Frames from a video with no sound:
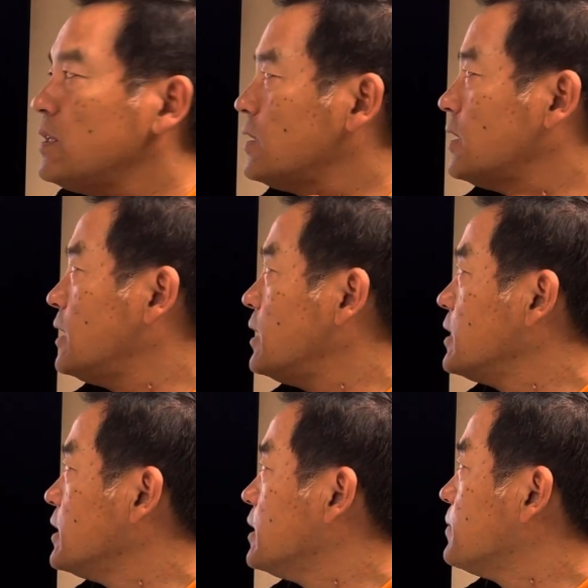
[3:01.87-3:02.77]

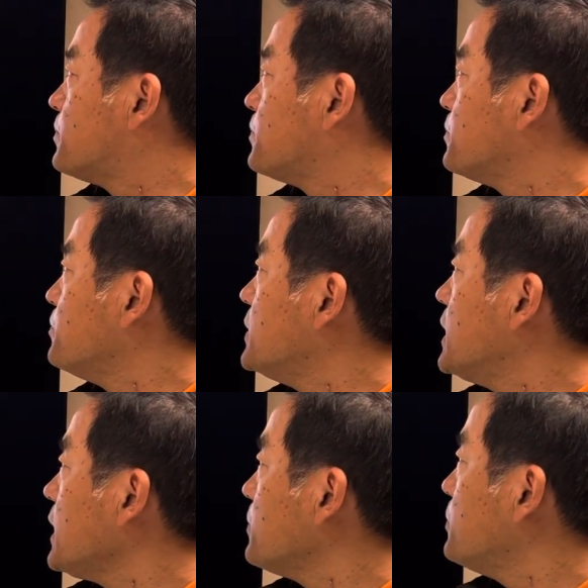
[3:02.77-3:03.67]
and
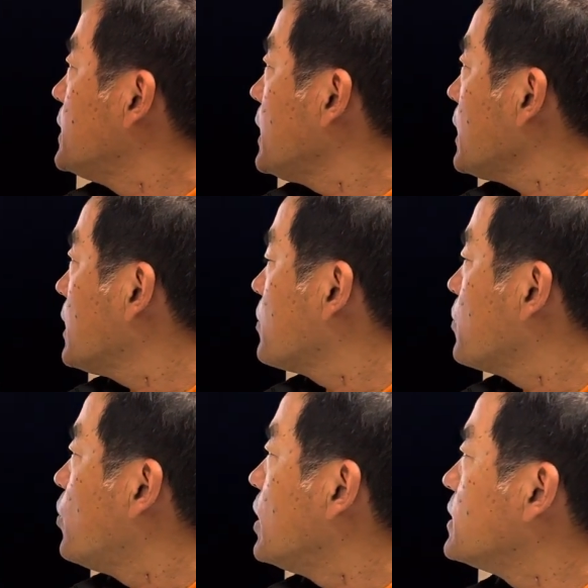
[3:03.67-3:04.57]
malignant
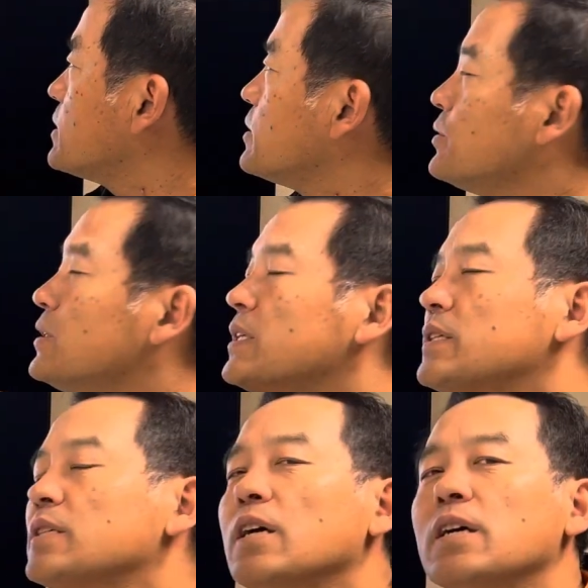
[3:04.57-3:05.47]
ones usually
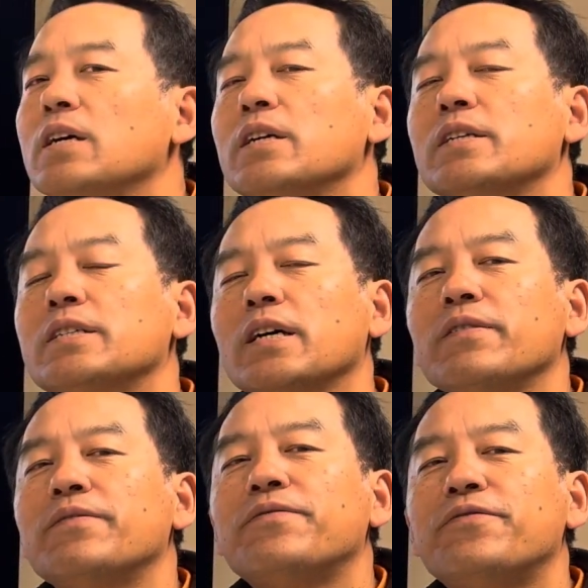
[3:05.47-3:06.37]
is kind of
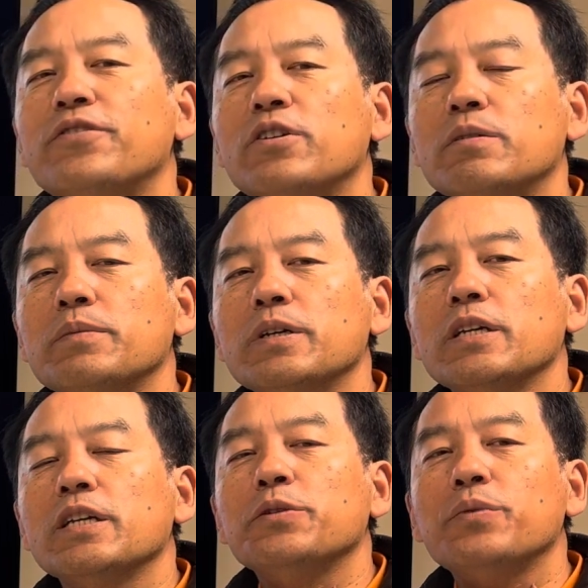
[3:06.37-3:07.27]
firm,
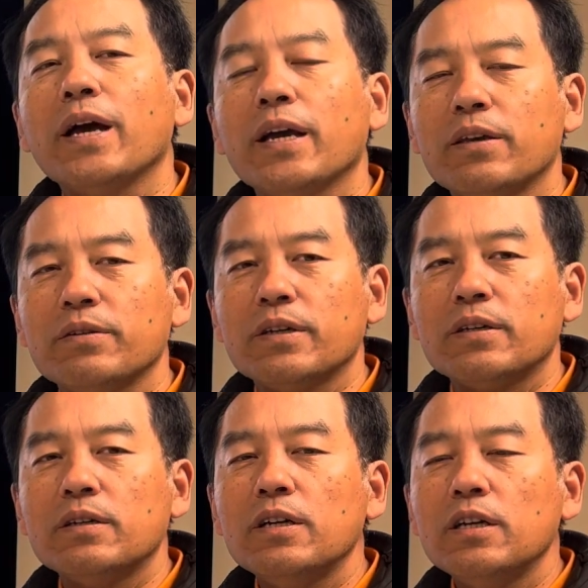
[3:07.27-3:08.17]
irregular,
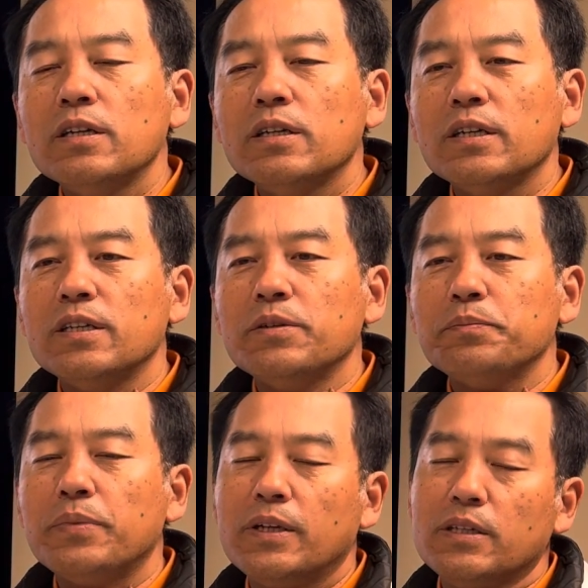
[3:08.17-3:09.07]
and
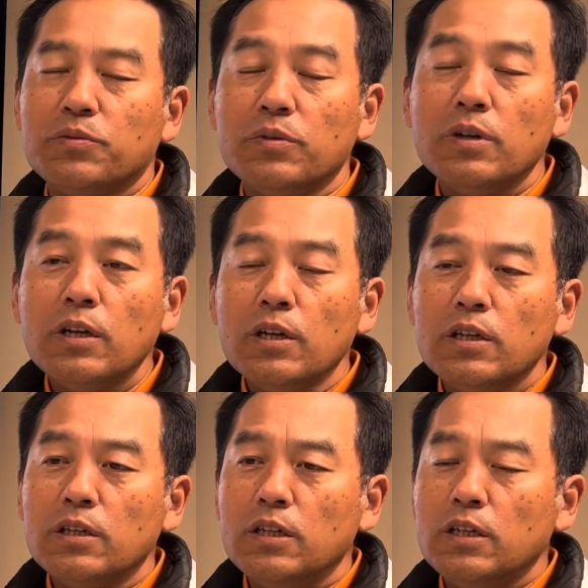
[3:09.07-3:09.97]
plus
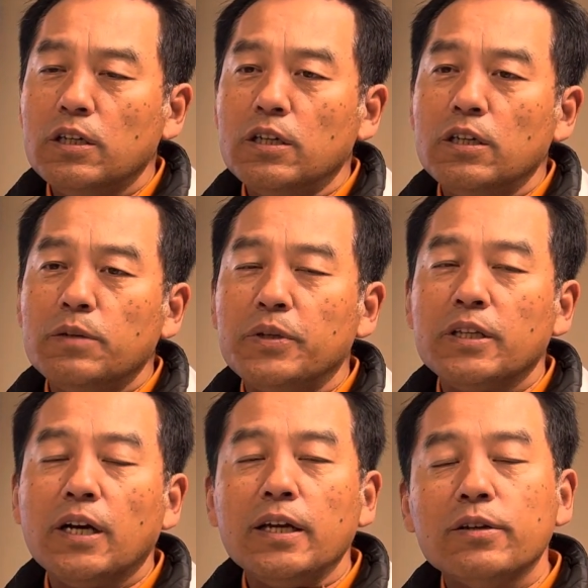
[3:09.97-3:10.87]

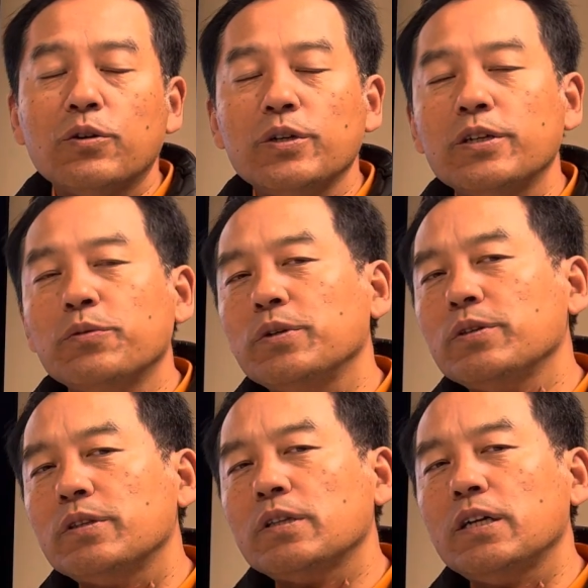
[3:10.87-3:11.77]
benign goiter, when you
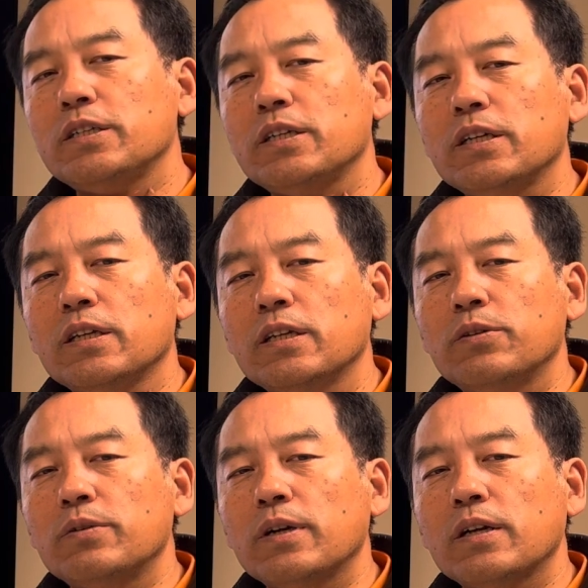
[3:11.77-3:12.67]
touch it, it
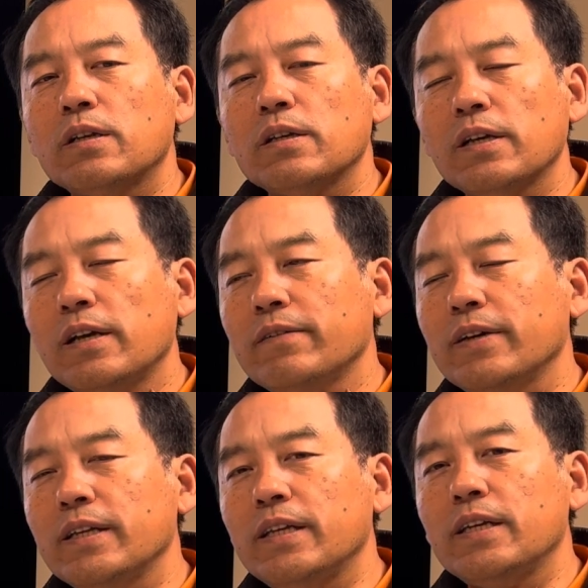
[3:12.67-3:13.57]
don't have
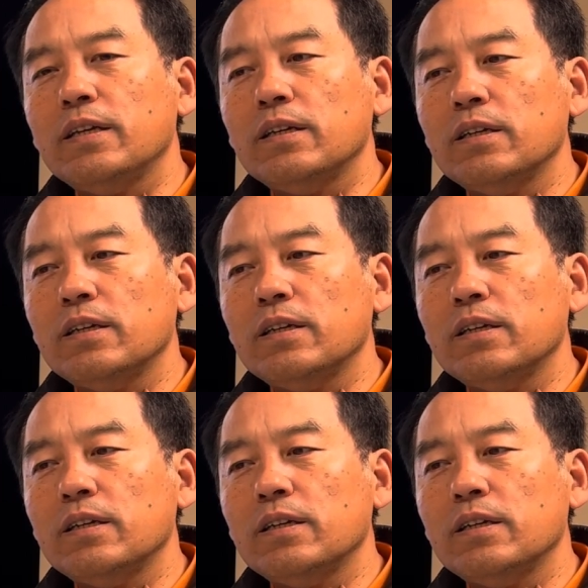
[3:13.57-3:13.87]
any